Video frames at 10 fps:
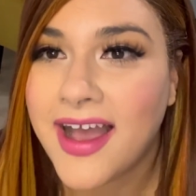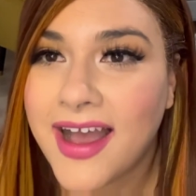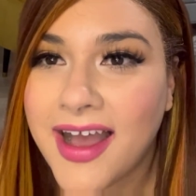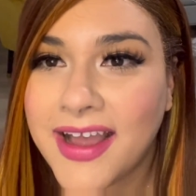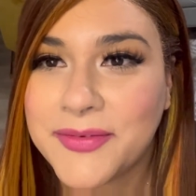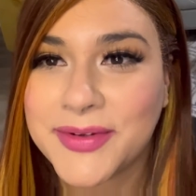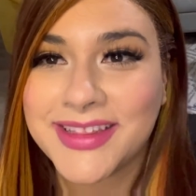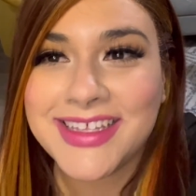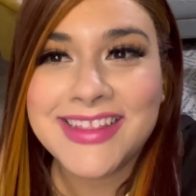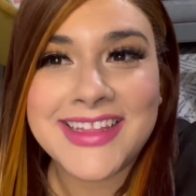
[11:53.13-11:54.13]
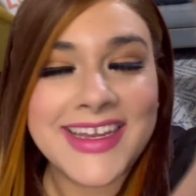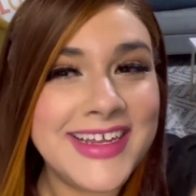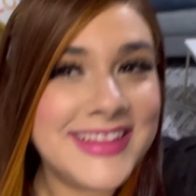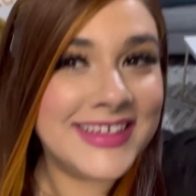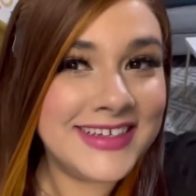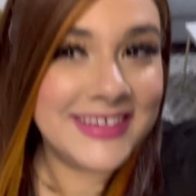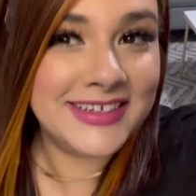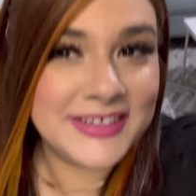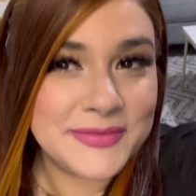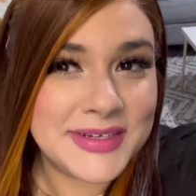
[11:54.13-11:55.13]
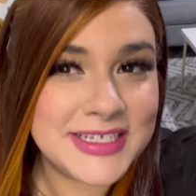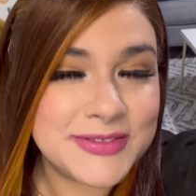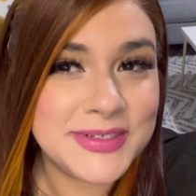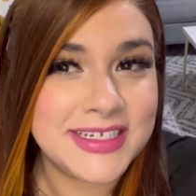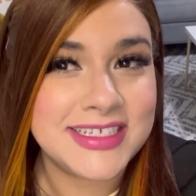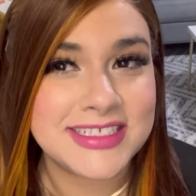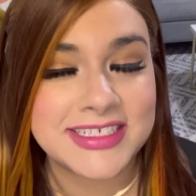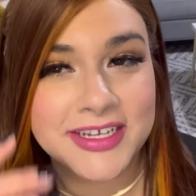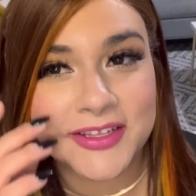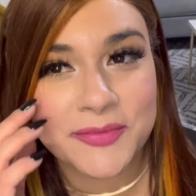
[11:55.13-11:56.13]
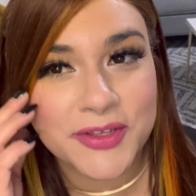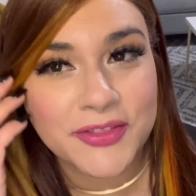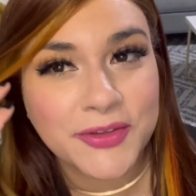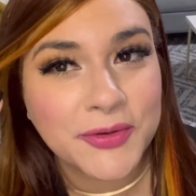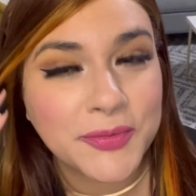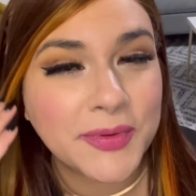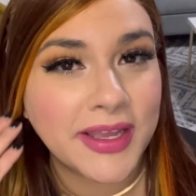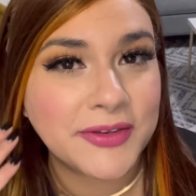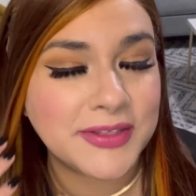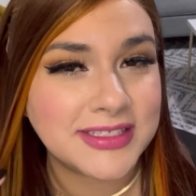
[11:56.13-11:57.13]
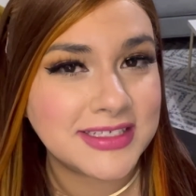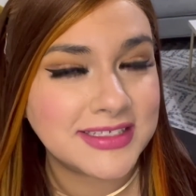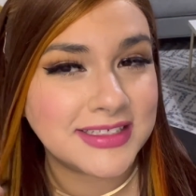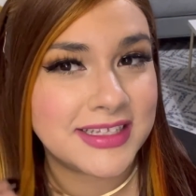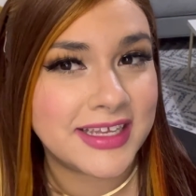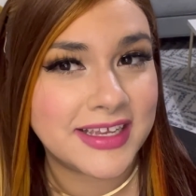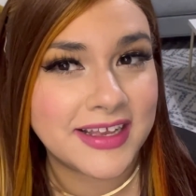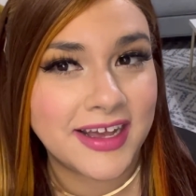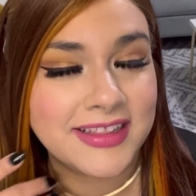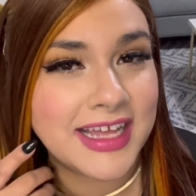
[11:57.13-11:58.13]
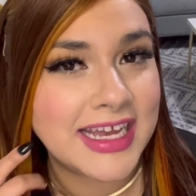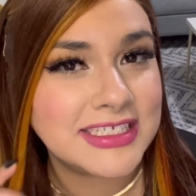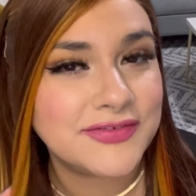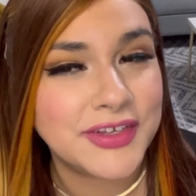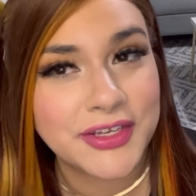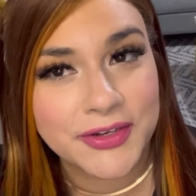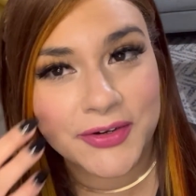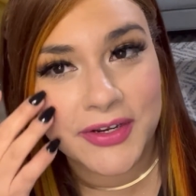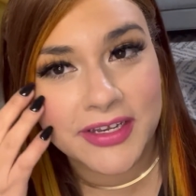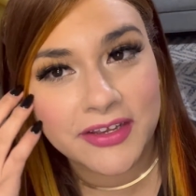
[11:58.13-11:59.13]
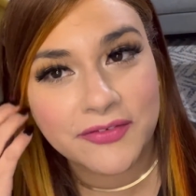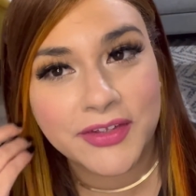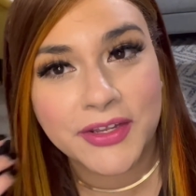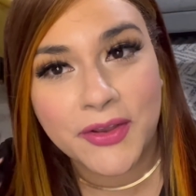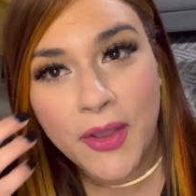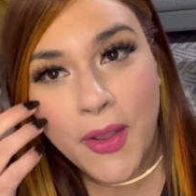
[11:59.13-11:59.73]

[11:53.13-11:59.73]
I really like them. I just wanted to share them with you. I know this isn't like a lash video or a nail video,